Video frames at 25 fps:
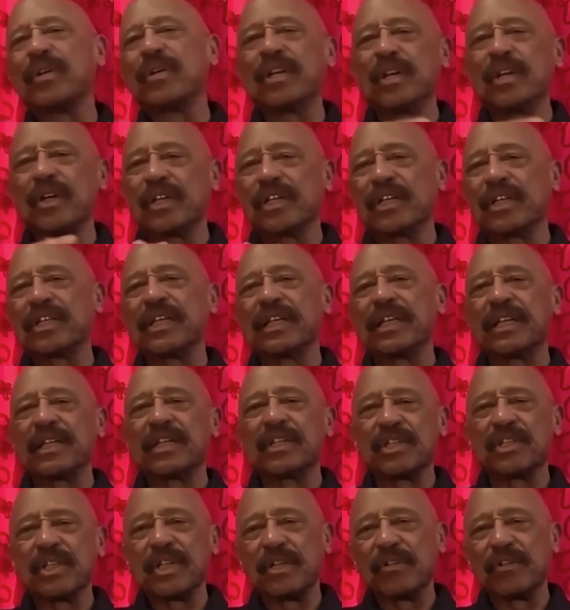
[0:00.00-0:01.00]
We're going to take
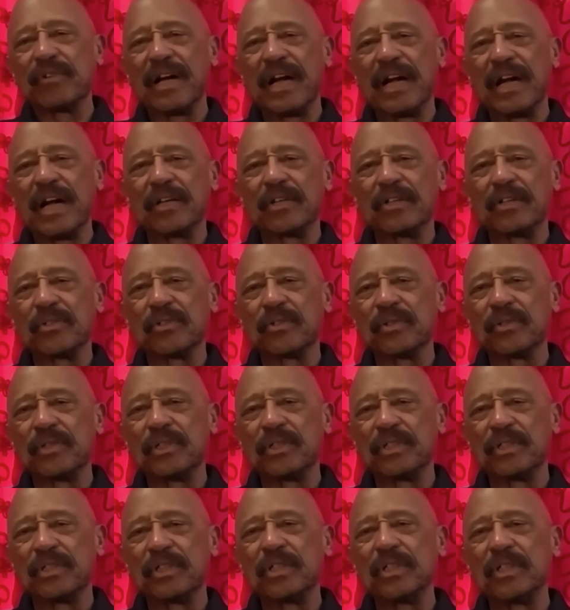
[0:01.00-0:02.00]
his
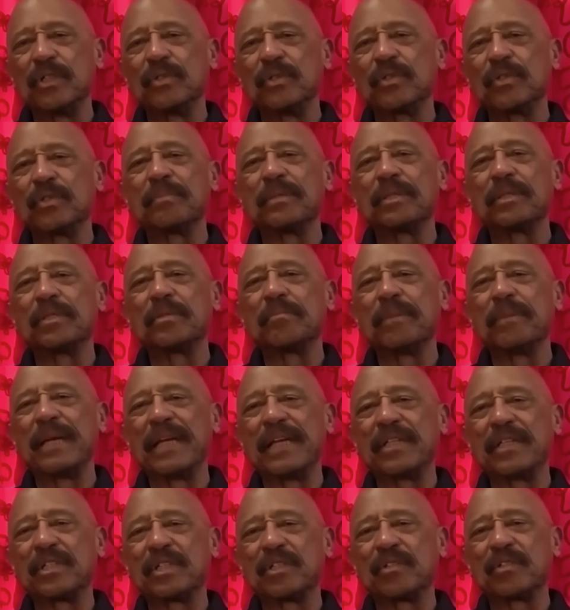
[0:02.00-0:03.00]
interrogatories and use them as
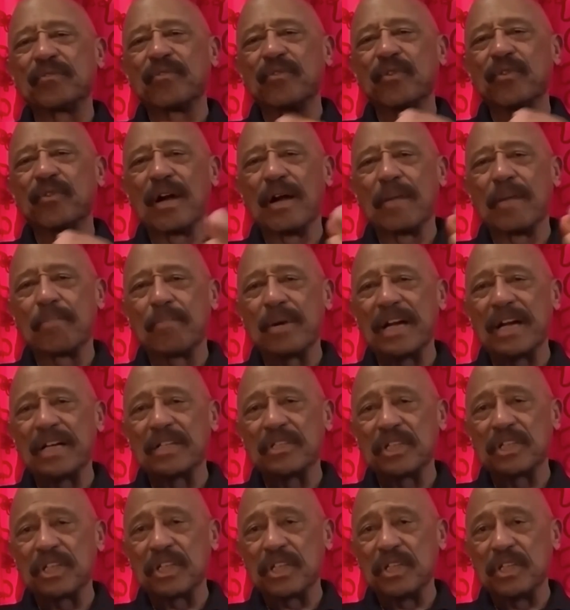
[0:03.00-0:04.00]
basis for our
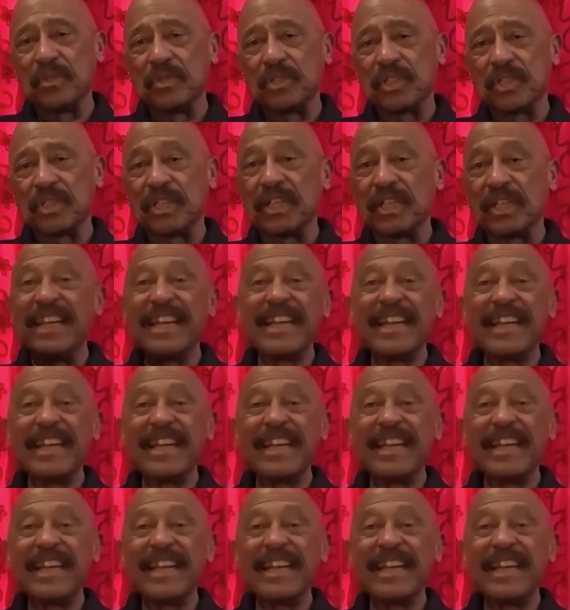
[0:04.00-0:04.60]
prosecution.